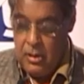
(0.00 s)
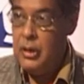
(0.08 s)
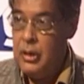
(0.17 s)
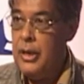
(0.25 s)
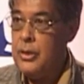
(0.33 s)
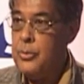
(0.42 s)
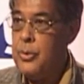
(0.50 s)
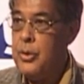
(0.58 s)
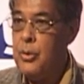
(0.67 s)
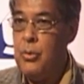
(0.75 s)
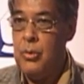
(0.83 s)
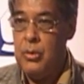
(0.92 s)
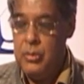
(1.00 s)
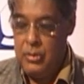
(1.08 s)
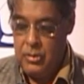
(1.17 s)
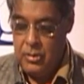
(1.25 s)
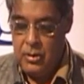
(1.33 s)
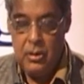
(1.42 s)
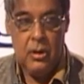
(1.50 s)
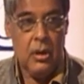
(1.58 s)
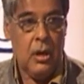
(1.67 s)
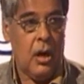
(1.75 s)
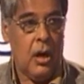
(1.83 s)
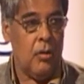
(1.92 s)
late schedule,
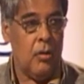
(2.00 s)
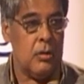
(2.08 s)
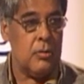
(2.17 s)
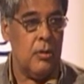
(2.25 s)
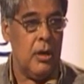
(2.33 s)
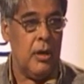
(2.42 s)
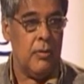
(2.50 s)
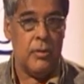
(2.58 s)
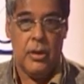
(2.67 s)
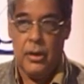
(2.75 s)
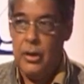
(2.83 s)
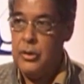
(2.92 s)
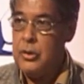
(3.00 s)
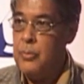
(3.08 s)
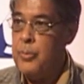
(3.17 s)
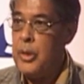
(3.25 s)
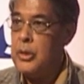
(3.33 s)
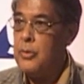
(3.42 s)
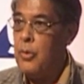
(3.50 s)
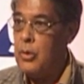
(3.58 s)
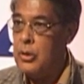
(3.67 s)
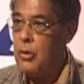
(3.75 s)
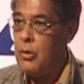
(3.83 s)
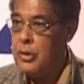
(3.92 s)
I also have great sympathy for
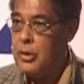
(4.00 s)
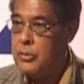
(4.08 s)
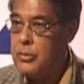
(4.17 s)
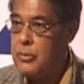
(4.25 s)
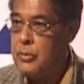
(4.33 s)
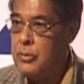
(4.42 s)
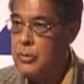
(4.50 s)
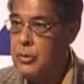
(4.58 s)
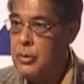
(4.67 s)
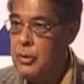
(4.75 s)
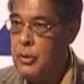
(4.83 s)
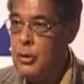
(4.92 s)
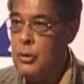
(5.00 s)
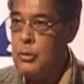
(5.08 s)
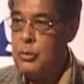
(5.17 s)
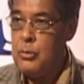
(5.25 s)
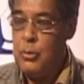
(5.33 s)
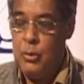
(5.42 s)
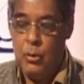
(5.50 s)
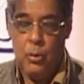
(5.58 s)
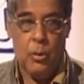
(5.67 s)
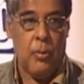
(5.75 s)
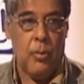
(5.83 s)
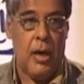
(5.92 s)
the audience. So
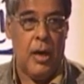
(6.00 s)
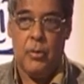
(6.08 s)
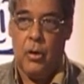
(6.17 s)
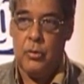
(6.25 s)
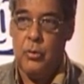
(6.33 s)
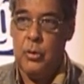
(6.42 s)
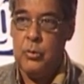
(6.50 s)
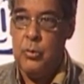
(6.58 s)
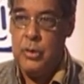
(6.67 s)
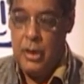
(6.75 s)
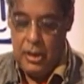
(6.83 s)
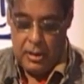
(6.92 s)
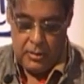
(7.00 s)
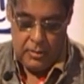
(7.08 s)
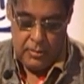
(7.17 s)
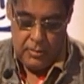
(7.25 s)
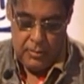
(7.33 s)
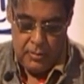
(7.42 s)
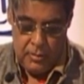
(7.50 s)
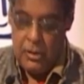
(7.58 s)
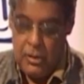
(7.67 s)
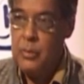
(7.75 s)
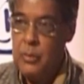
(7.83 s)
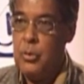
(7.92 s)
I am not going to take
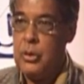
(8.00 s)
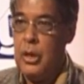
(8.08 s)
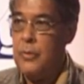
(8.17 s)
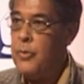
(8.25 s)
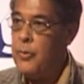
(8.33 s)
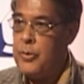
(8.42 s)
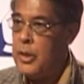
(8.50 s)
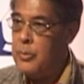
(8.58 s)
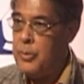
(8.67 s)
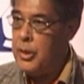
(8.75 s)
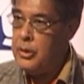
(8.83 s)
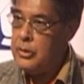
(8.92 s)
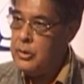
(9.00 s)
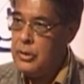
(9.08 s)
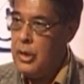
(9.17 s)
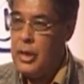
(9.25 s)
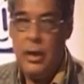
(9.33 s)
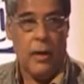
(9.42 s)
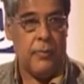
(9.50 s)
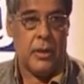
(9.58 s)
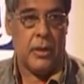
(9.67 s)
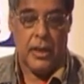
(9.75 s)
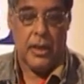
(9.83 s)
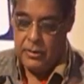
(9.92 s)
more than 15 minutes and
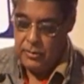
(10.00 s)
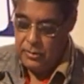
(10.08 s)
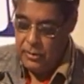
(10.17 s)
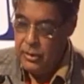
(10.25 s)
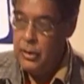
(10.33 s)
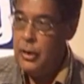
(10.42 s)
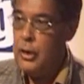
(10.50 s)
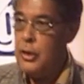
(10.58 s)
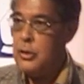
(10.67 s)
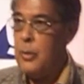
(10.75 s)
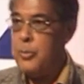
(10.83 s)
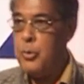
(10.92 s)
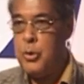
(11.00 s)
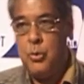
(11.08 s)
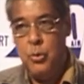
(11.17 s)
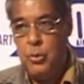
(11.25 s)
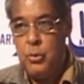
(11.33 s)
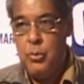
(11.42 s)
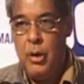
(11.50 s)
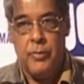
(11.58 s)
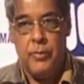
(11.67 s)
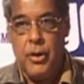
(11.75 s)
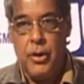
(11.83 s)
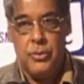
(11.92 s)
after that it's up to you to
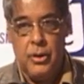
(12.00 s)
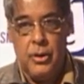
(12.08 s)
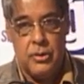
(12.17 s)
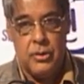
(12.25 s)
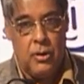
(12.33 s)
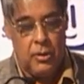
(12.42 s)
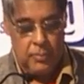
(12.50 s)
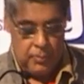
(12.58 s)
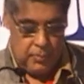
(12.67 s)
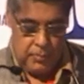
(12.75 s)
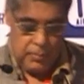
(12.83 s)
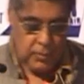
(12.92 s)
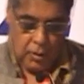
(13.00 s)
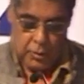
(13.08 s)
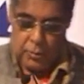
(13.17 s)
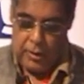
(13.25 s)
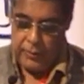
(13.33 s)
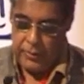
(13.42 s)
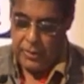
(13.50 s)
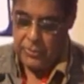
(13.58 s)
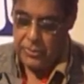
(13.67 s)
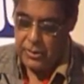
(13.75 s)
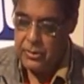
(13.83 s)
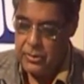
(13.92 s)
have questions or not to have
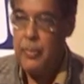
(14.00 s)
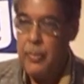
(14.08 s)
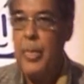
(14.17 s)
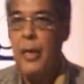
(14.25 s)
questions.